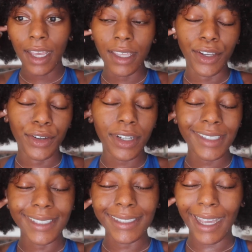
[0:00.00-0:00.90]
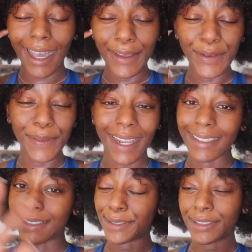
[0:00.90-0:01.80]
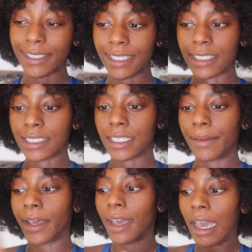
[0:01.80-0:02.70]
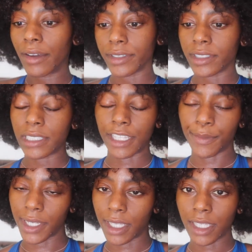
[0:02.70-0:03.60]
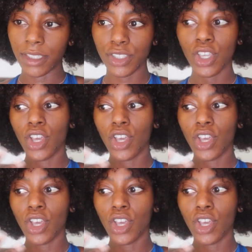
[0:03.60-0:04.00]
Your girl is tired, but I killed it. I did about 1 hour and 10 minutes.